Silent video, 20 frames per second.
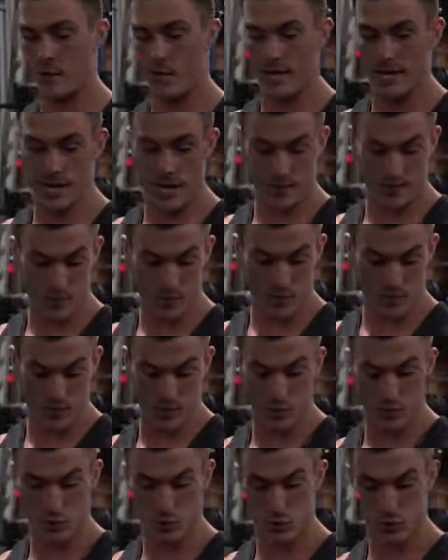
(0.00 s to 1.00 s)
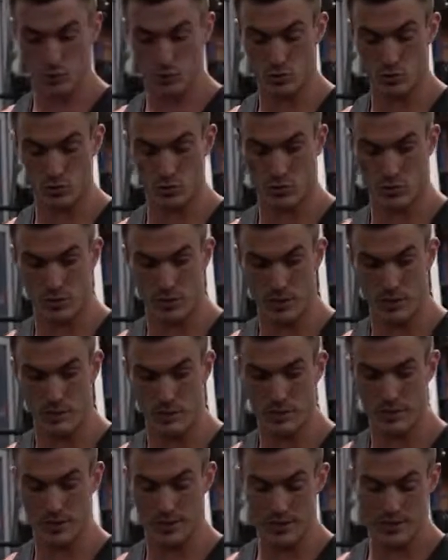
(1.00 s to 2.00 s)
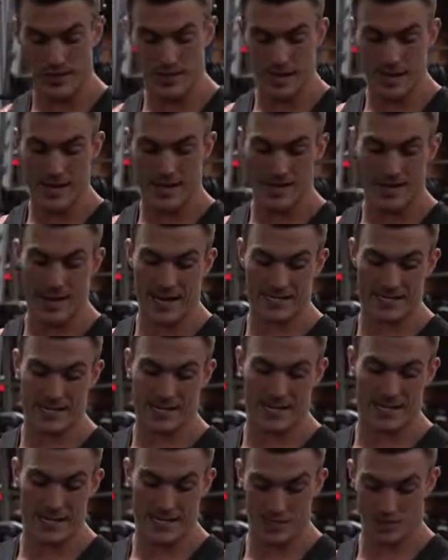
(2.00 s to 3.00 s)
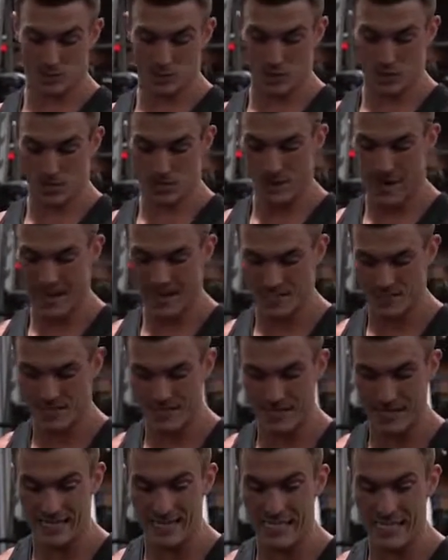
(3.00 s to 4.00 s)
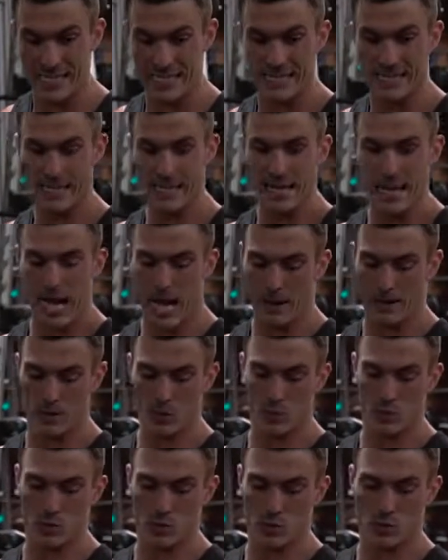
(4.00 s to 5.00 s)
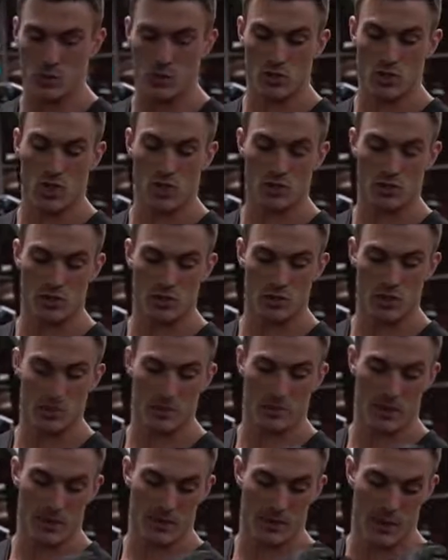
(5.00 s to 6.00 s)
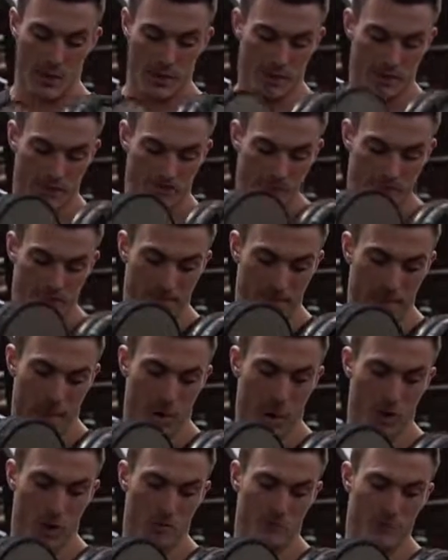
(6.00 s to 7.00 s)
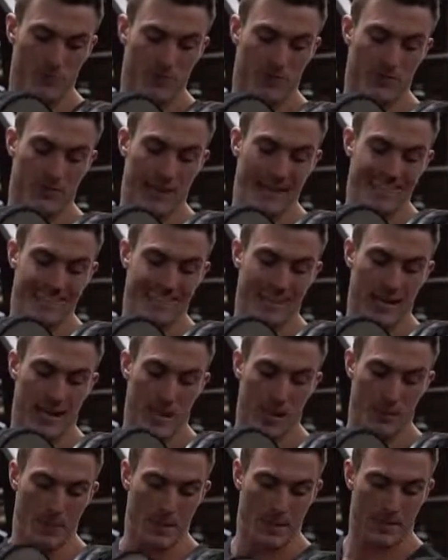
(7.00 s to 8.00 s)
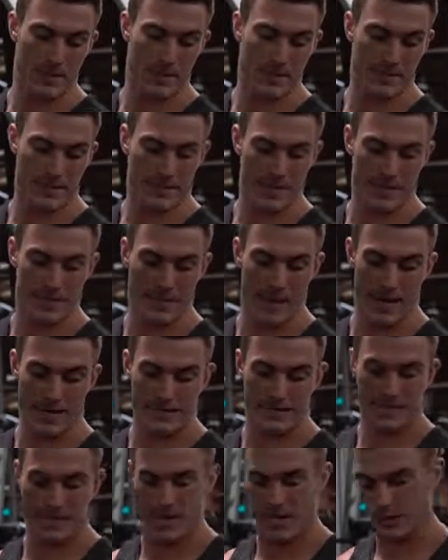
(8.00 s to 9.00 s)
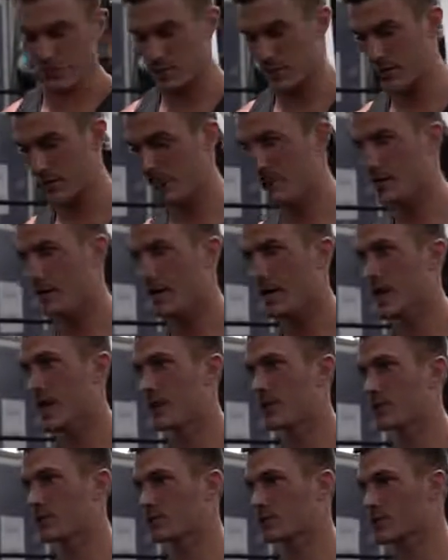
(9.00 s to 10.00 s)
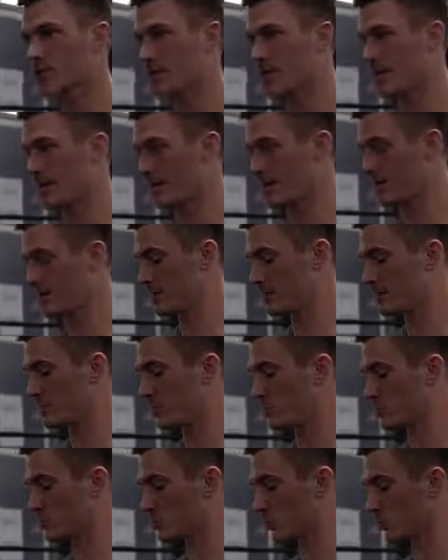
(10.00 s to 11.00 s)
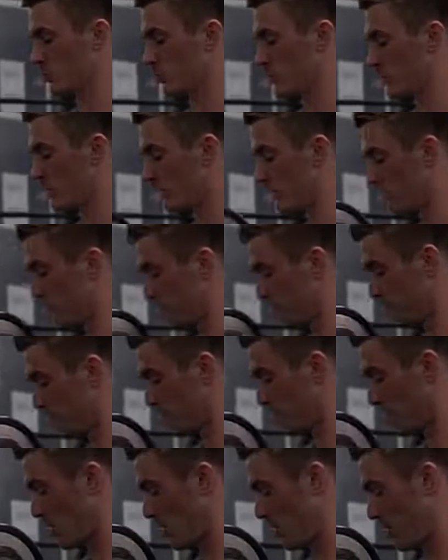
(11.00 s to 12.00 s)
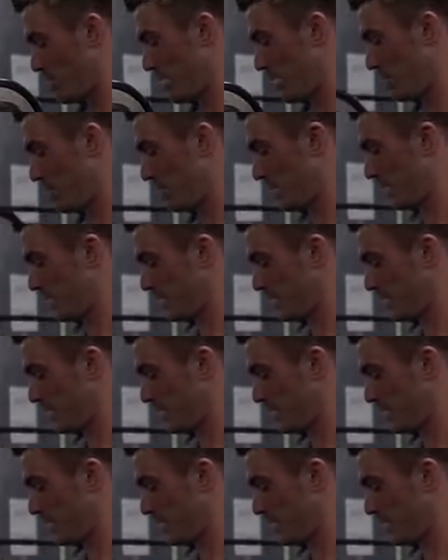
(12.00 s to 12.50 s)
weight up with a neutral grip. And then as I get just past my knee, I'm going to start to bring my palm to face up and back down. Other side, neutral, palm up